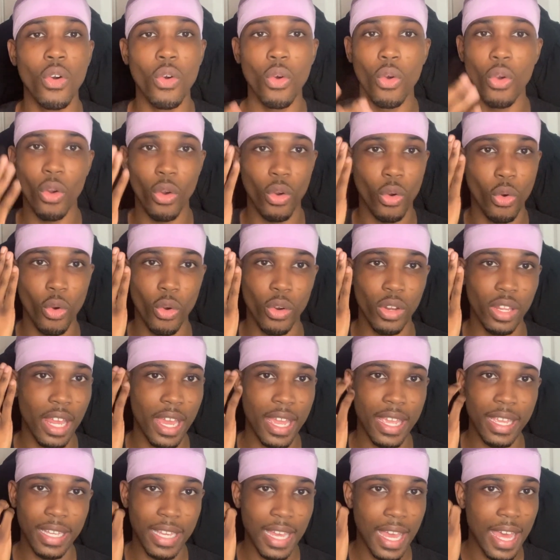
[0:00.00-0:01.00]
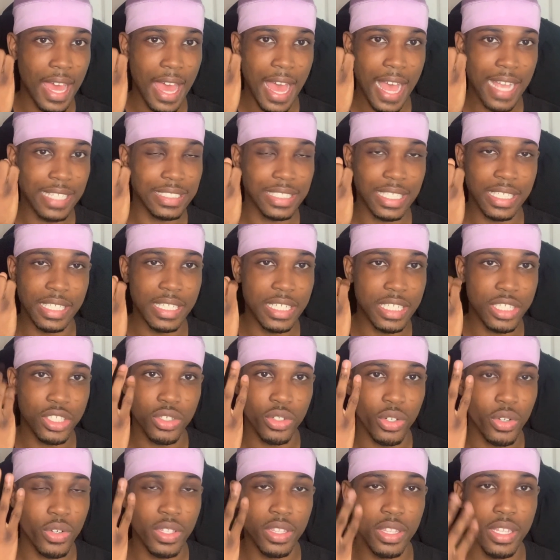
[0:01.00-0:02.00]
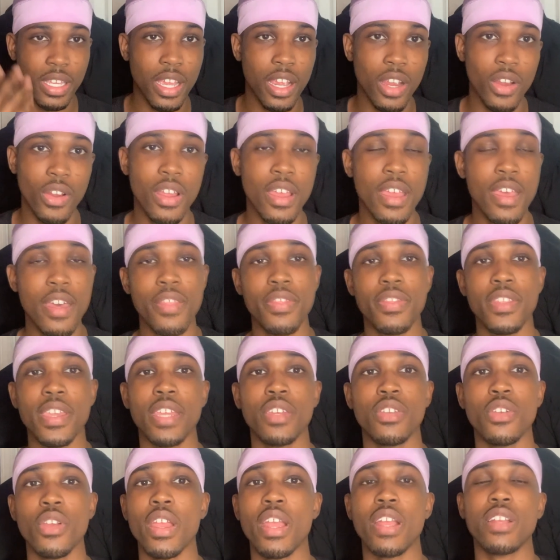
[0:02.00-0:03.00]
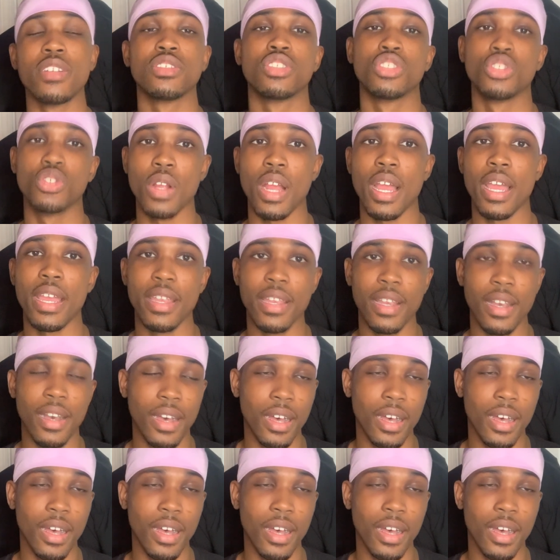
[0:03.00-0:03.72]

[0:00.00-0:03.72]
or like has conditioner in there, then your hair is dry.